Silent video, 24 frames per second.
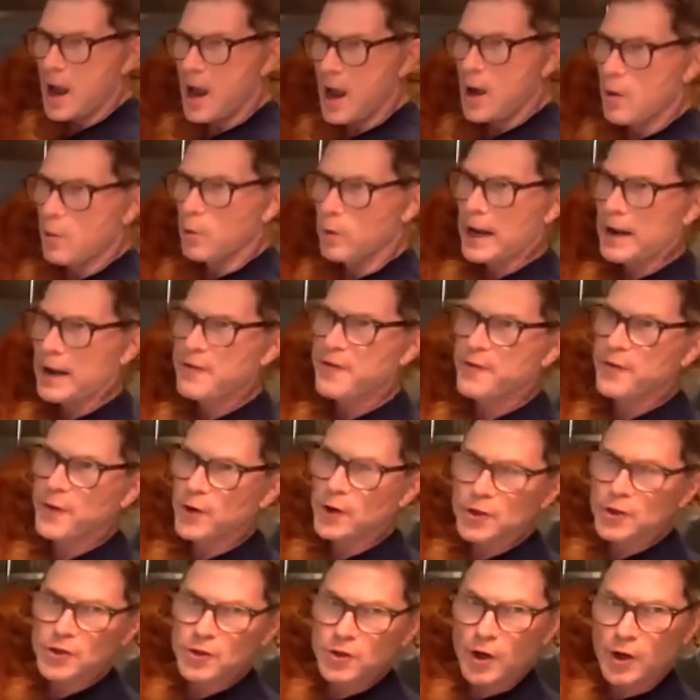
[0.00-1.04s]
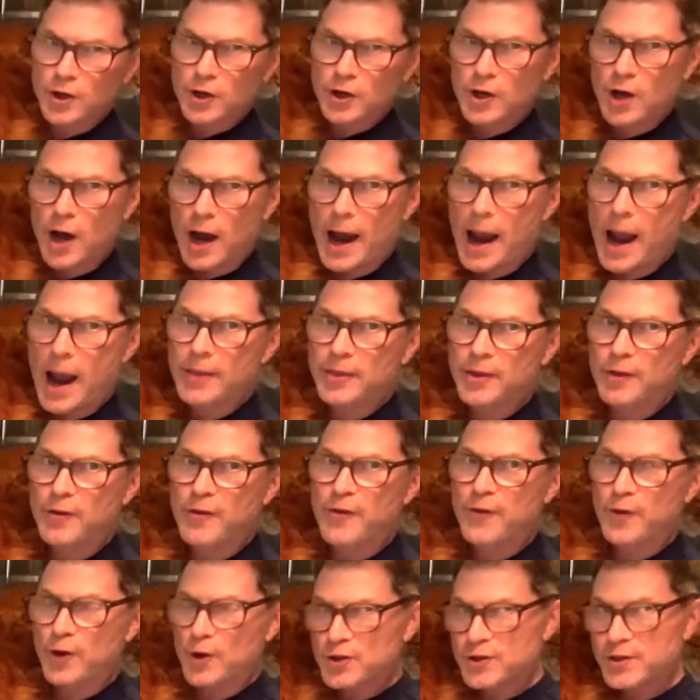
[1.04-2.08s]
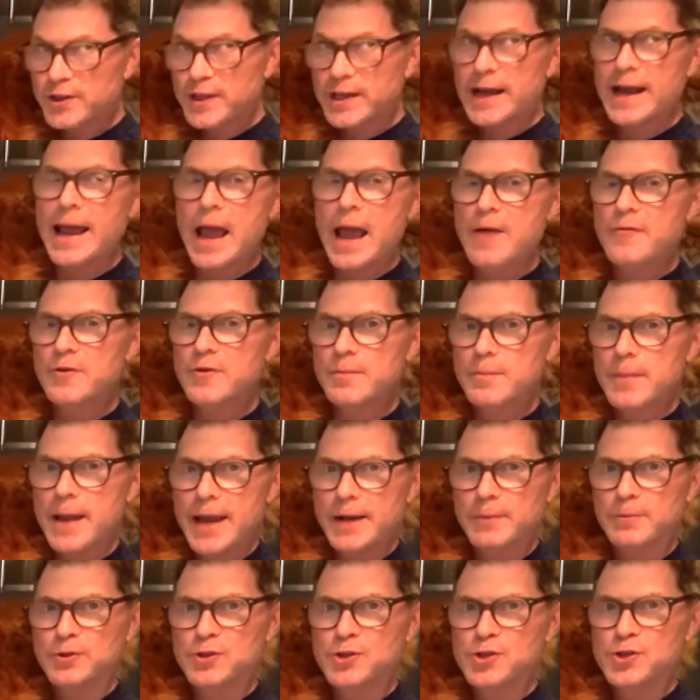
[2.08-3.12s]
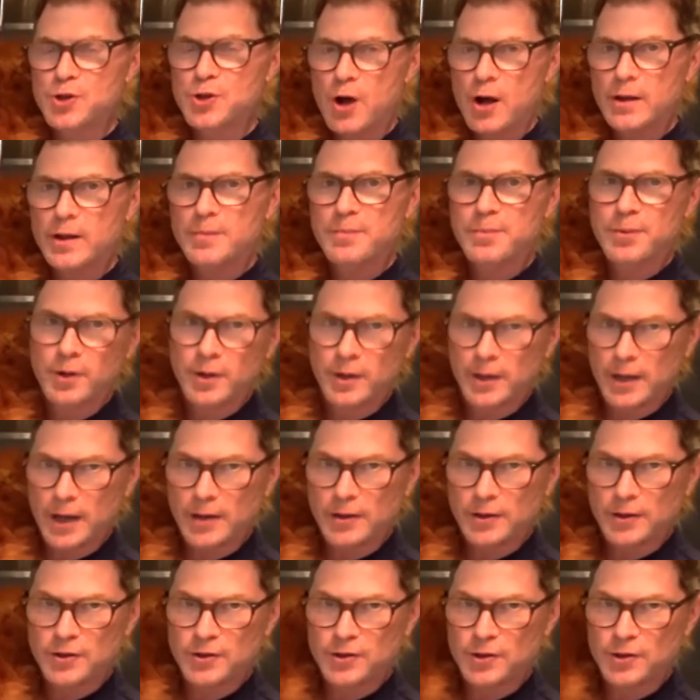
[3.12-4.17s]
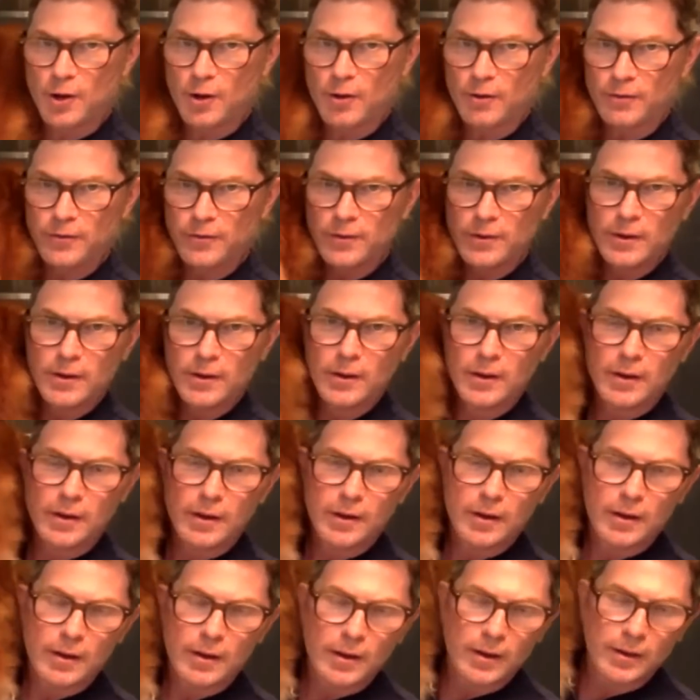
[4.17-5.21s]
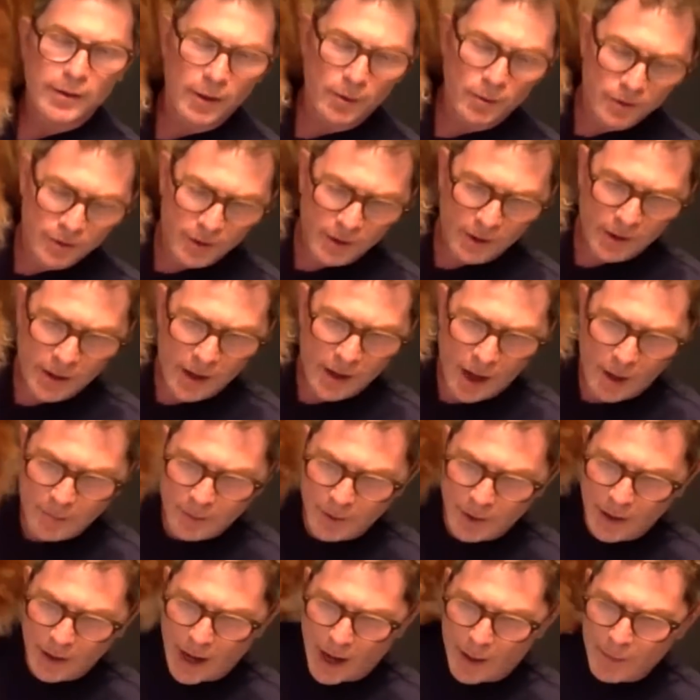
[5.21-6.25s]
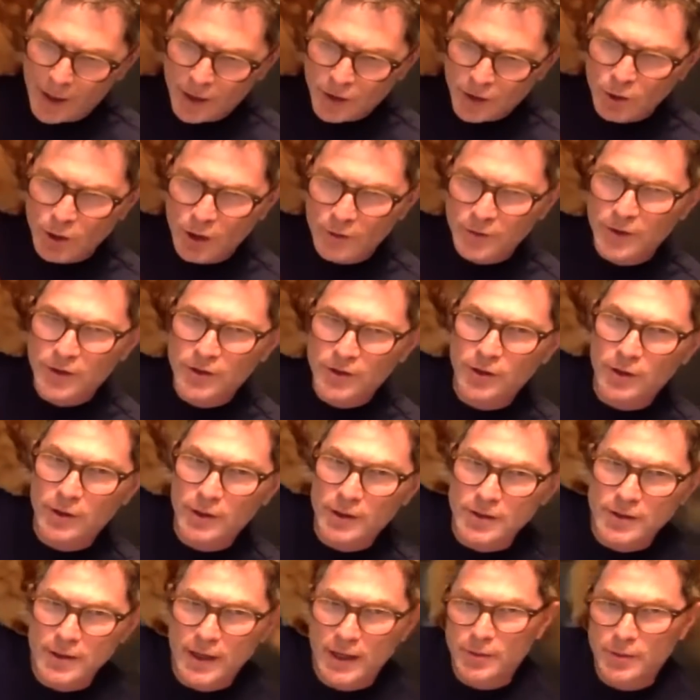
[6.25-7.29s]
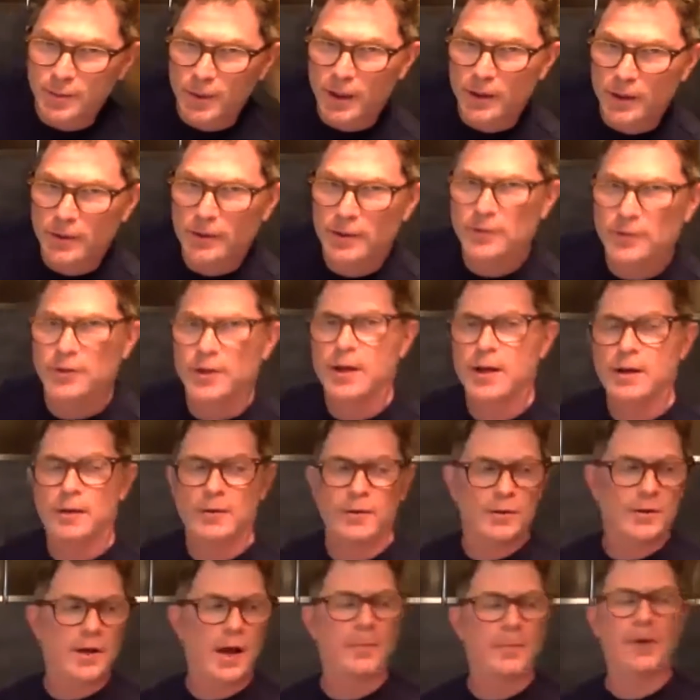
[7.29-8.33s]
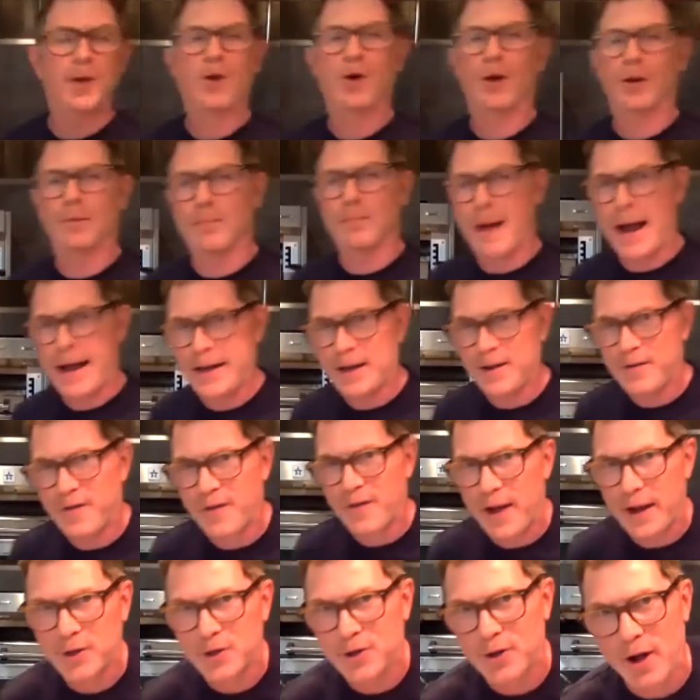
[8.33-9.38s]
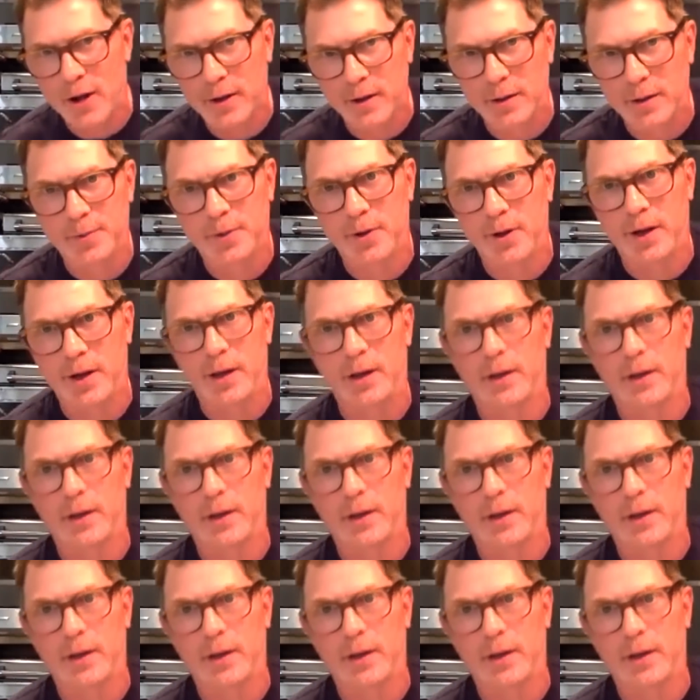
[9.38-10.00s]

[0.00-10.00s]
When I first started, the first thing I ever made was chocolate pudding on the stove. There was a company, I'm not sure if it still exists, but there's a company called Mighty Fine Chocolate Pudding.